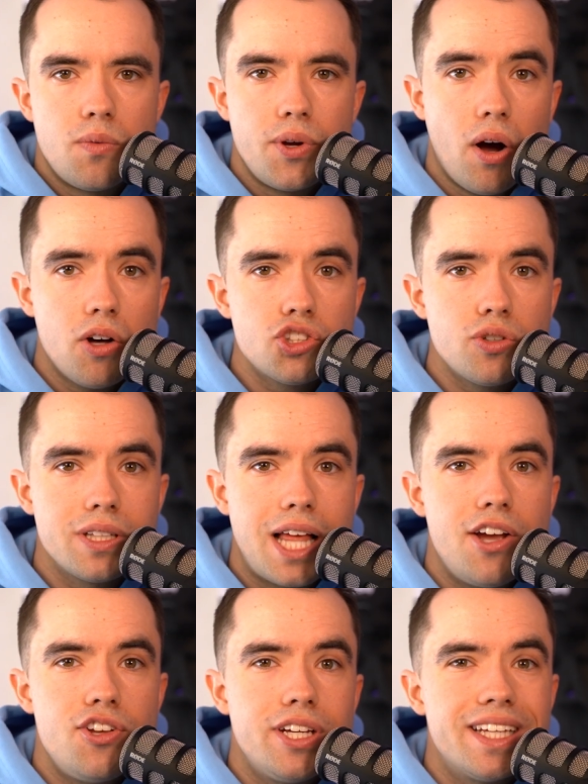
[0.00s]
We also allow
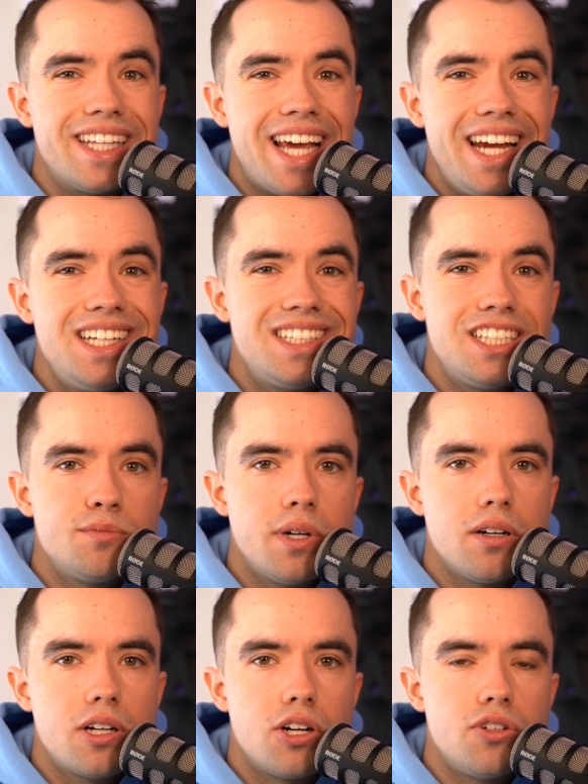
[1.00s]
you to get the
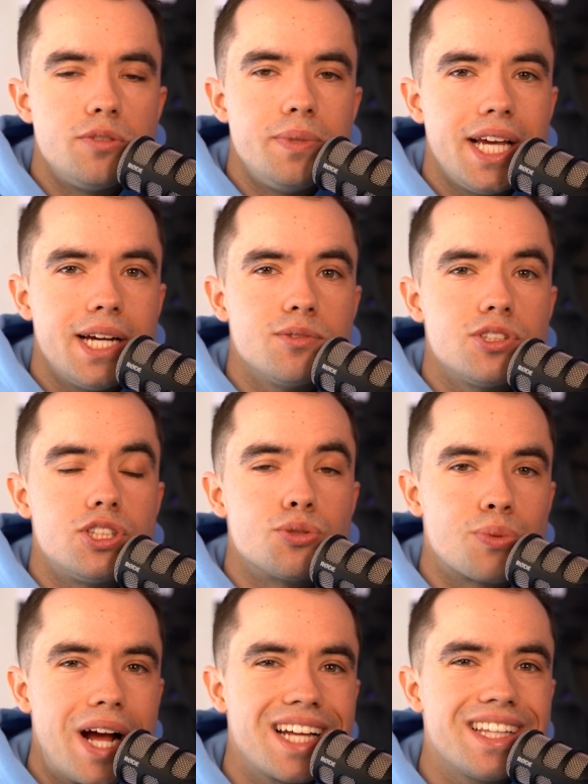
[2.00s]
HTML code to be able to
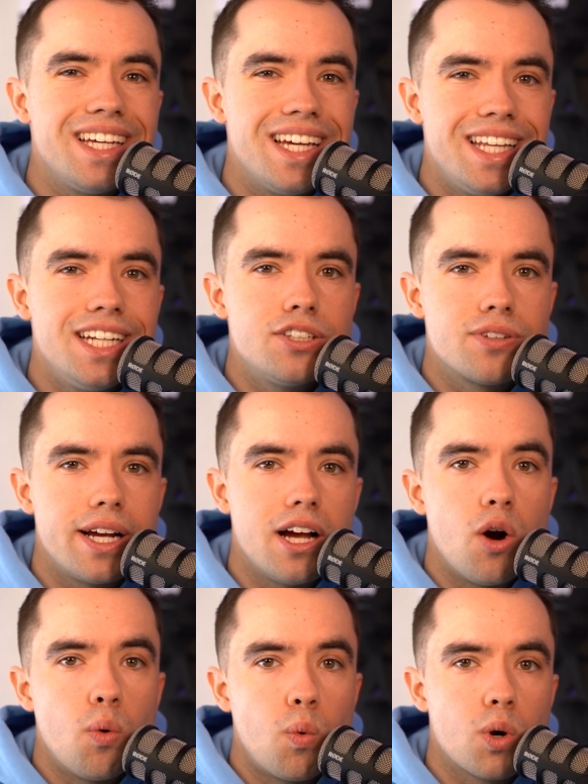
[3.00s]
directly integrate
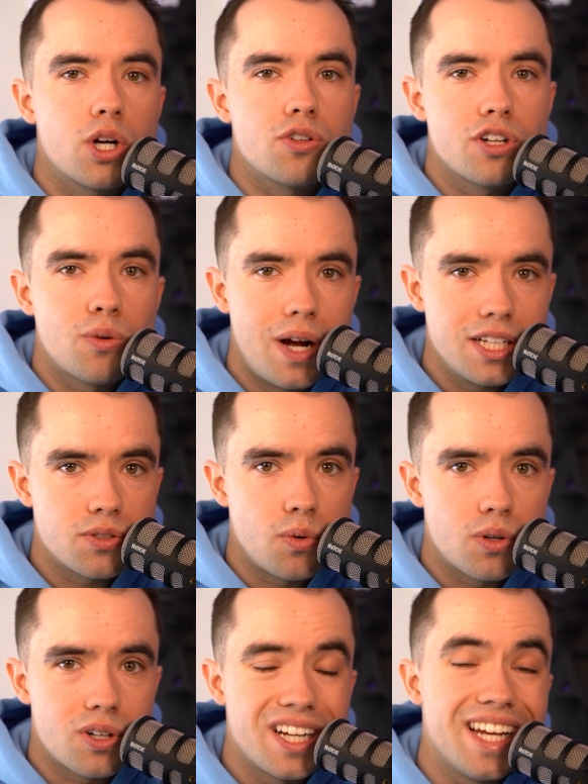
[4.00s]
a work request
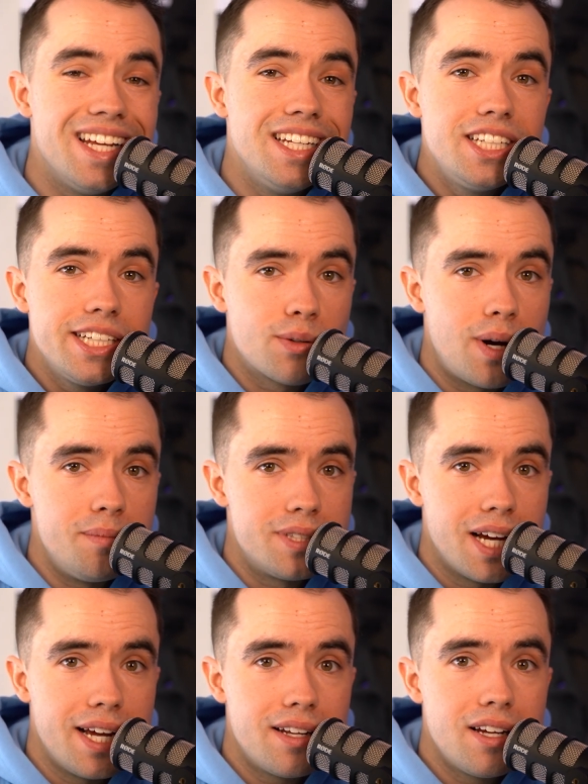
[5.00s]
order into your
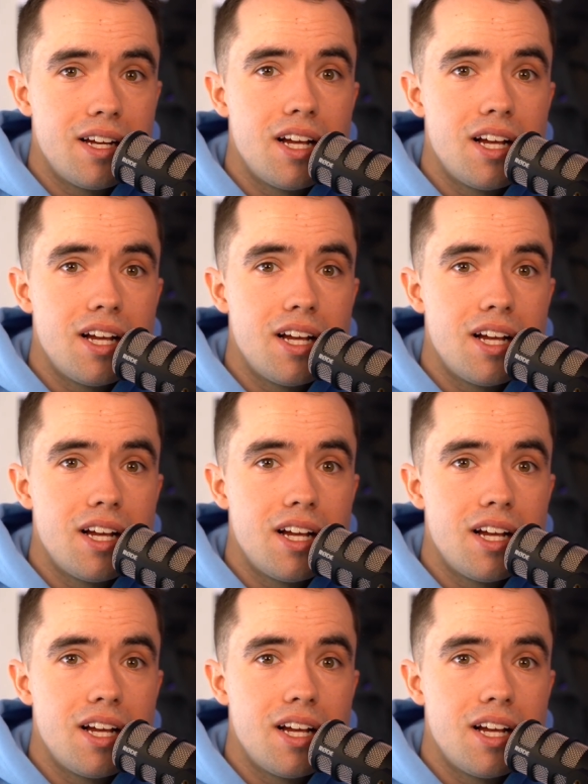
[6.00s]
website.